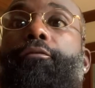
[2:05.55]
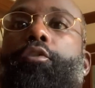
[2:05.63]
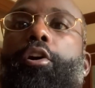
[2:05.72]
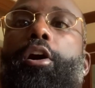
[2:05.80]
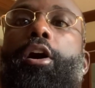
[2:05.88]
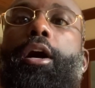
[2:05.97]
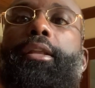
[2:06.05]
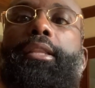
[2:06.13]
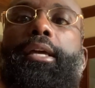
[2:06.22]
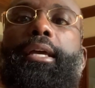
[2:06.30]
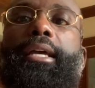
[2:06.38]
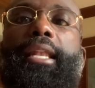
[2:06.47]
for
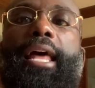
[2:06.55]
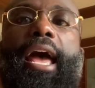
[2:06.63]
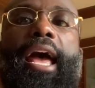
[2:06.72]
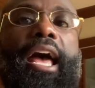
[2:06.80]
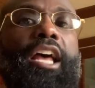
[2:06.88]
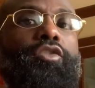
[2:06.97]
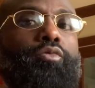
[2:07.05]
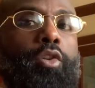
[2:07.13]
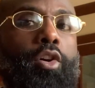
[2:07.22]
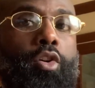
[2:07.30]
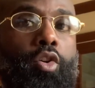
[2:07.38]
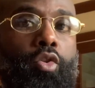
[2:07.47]
the
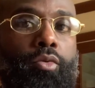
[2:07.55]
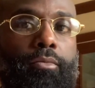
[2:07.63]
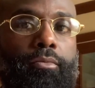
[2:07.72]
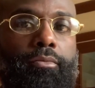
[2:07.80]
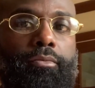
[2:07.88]
classroom.